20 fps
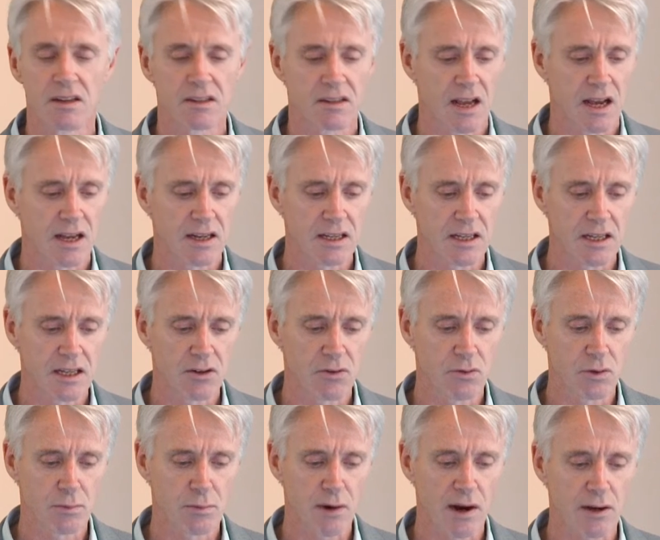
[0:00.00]
down here
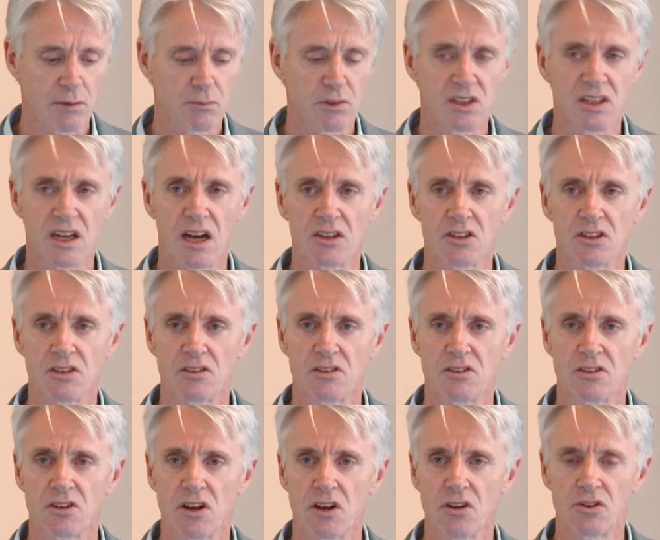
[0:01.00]
with BRCA mutations
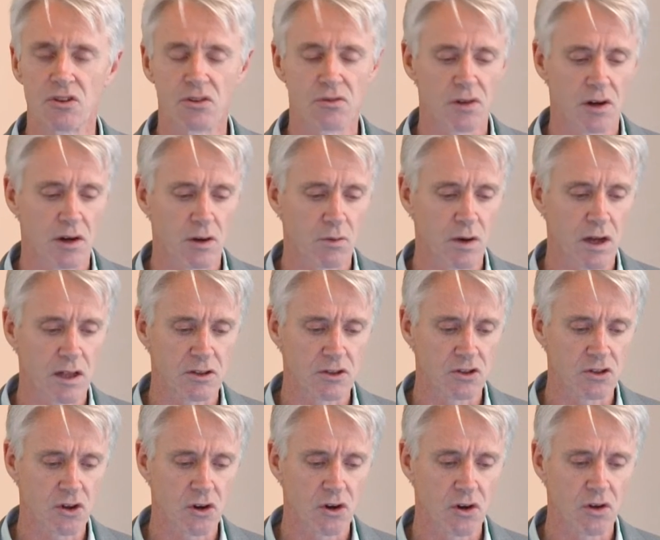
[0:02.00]
that don't do very well
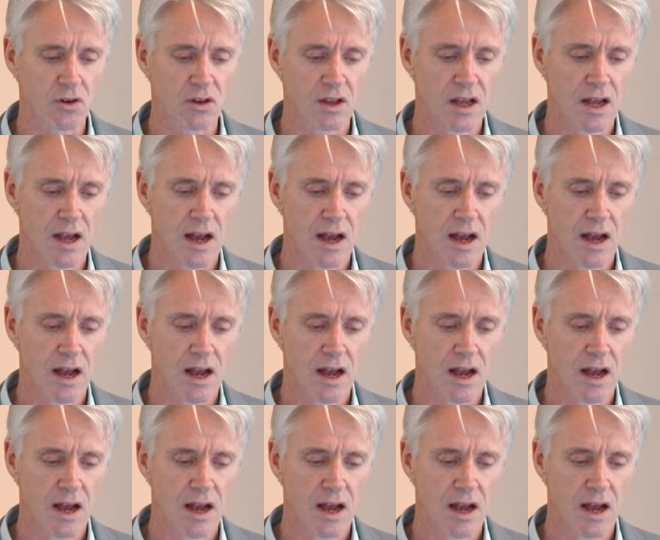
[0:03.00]
at all.